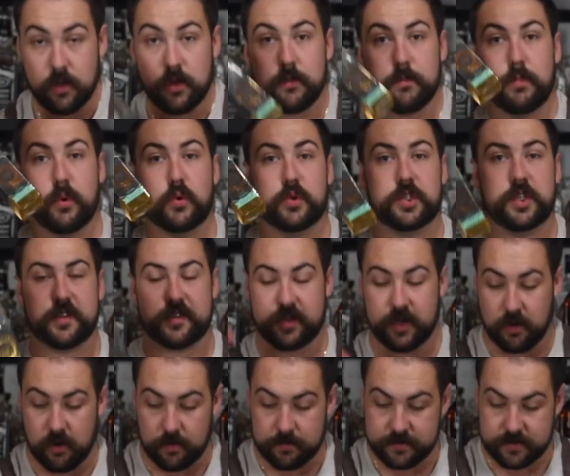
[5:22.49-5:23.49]
Bougie
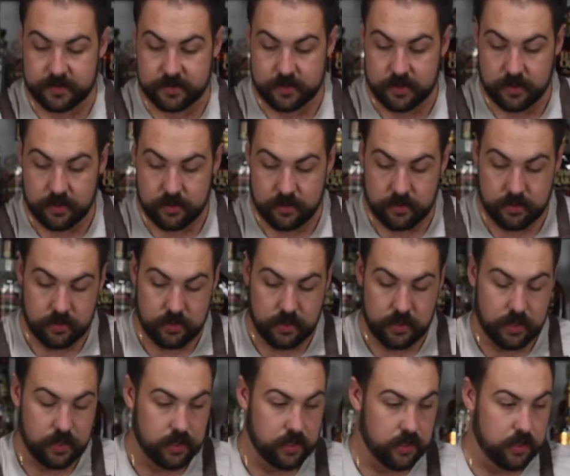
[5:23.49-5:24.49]
Syrups.
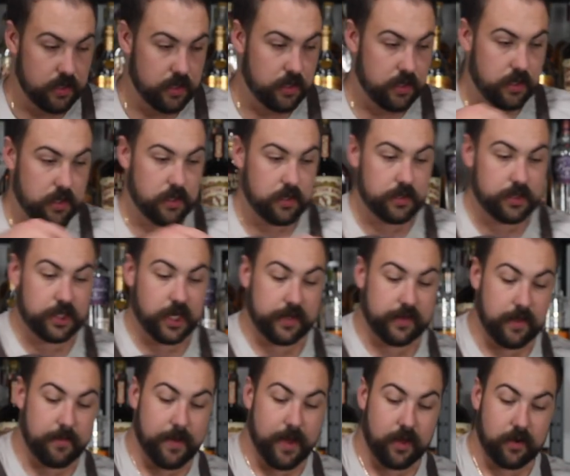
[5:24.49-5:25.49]
Check
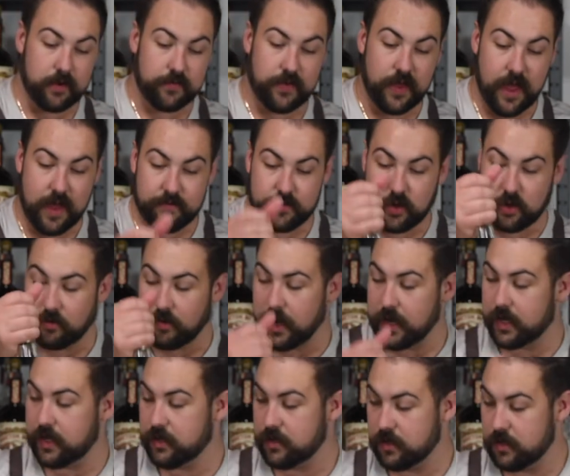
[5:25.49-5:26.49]
them out if you haven't
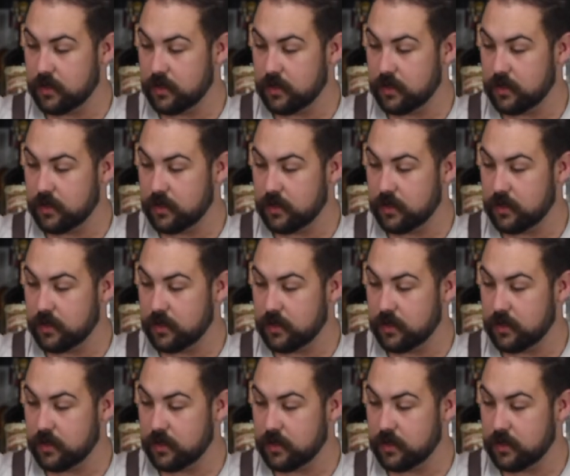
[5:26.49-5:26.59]
already.